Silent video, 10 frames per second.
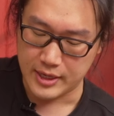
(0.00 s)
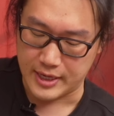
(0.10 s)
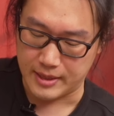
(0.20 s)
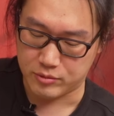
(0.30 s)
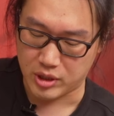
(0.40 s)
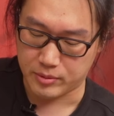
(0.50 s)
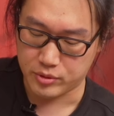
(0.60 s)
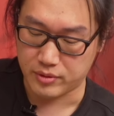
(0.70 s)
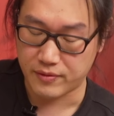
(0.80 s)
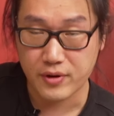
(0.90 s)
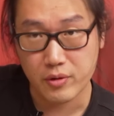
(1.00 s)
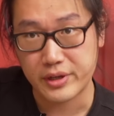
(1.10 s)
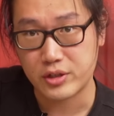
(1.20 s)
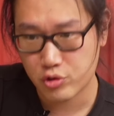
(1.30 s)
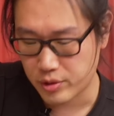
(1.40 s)
Troubleshooting
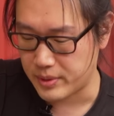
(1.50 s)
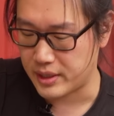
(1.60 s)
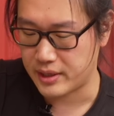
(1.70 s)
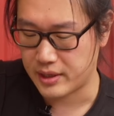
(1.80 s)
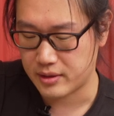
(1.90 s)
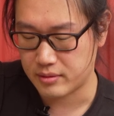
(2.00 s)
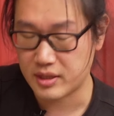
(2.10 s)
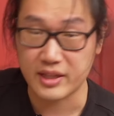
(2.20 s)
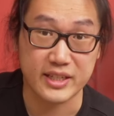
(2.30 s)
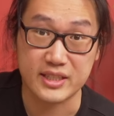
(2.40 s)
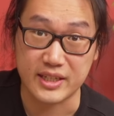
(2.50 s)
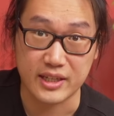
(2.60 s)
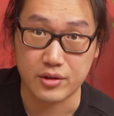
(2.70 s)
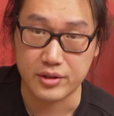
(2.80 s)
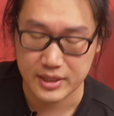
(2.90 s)
throwing, trimming and glazing
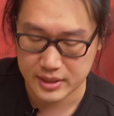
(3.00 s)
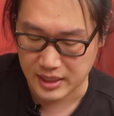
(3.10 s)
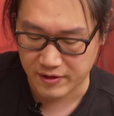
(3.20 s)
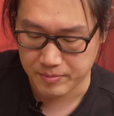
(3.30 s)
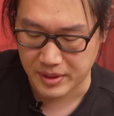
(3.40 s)
and all that stuff.